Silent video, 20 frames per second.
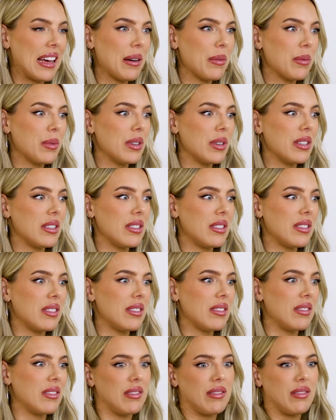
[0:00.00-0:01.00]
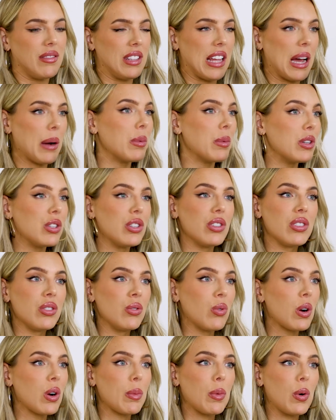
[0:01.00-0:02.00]
that was just
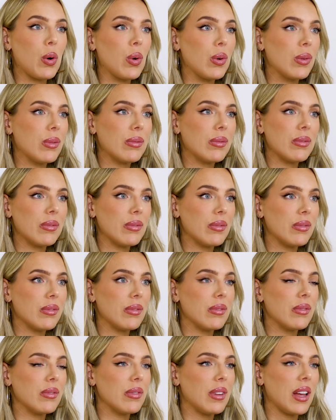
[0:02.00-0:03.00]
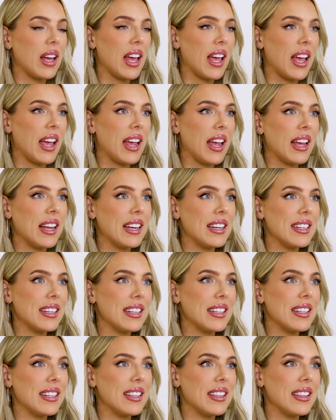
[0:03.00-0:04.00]
normal. And
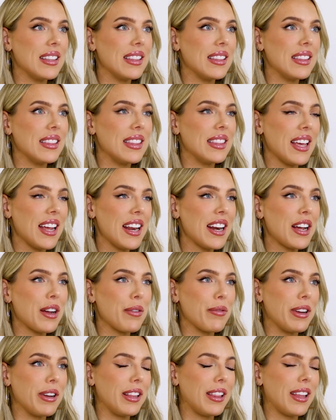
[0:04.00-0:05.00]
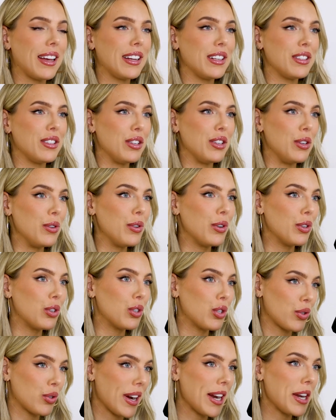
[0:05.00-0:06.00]
then I realized that you could
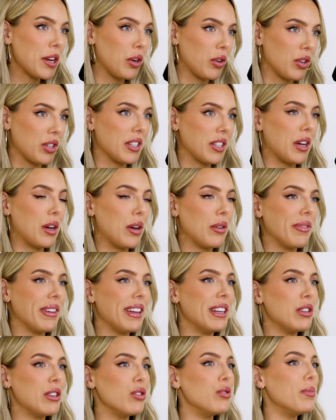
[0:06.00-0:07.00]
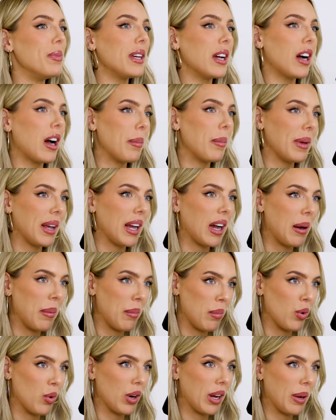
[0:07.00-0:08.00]
train yourself into becoming a
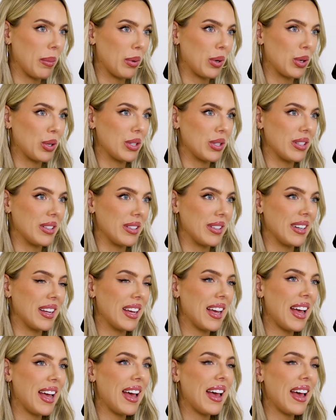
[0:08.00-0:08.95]
morning person.